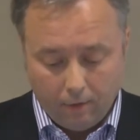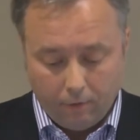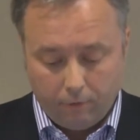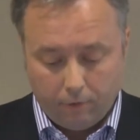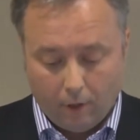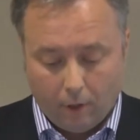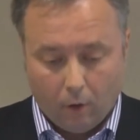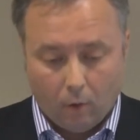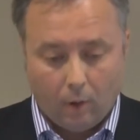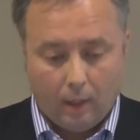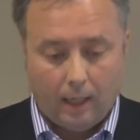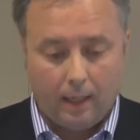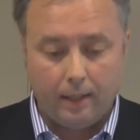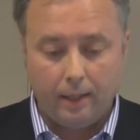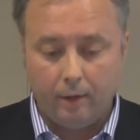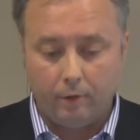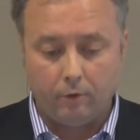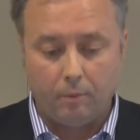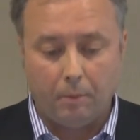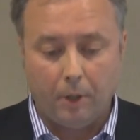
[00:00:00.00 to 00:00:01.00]
So uh,
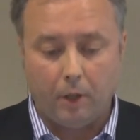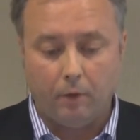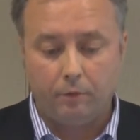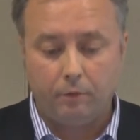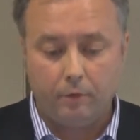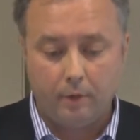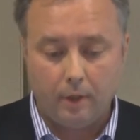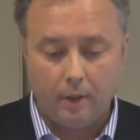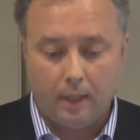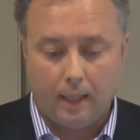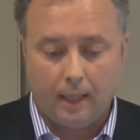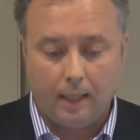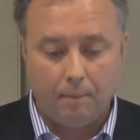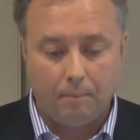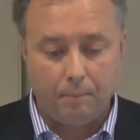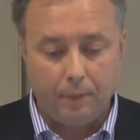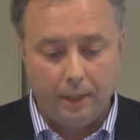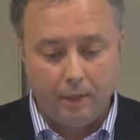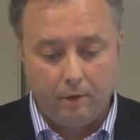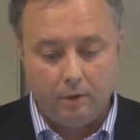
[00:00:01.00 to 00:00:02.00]
here's a post. Uh,
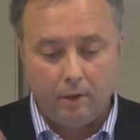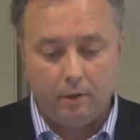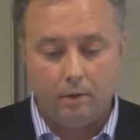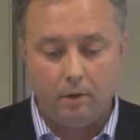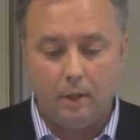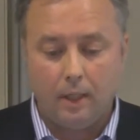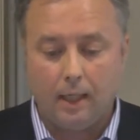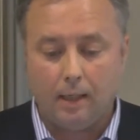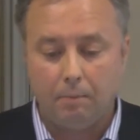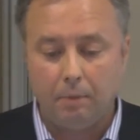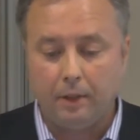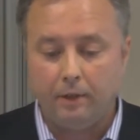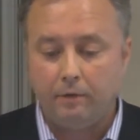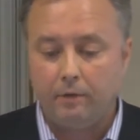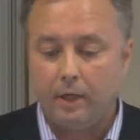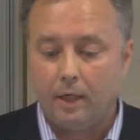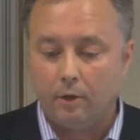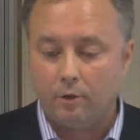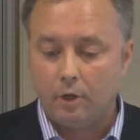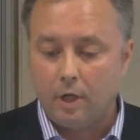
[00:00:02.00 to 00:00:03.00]
Pete, uh, please
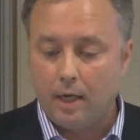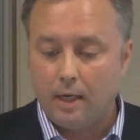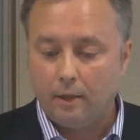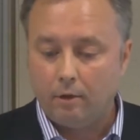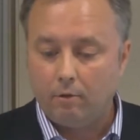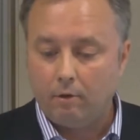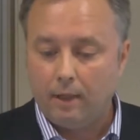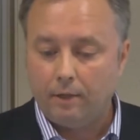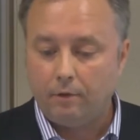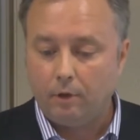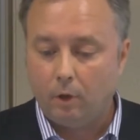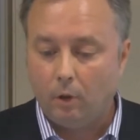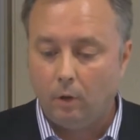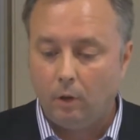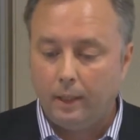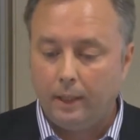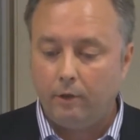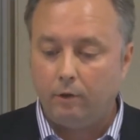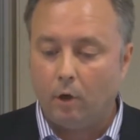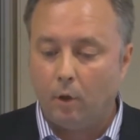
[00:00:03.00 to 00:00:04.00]
tell John
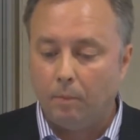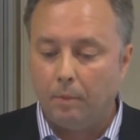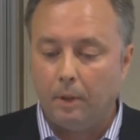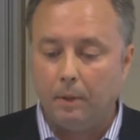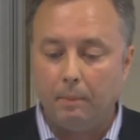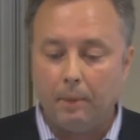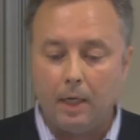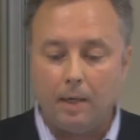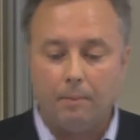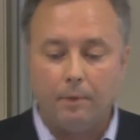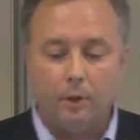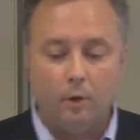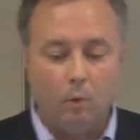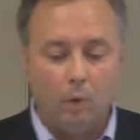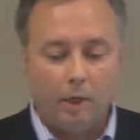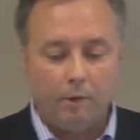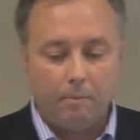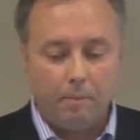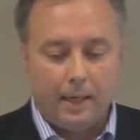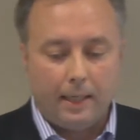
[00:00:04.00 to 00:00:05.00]
Grazioli to open me up a new
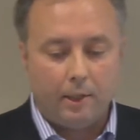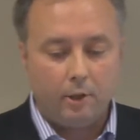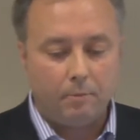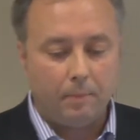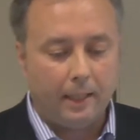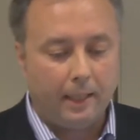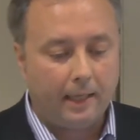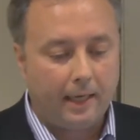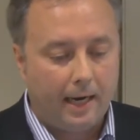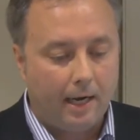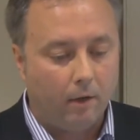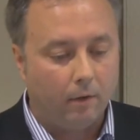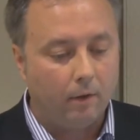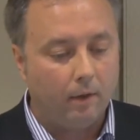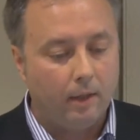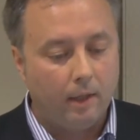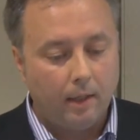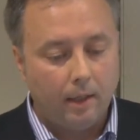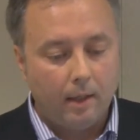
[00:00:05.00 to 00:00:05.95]
wealth management account.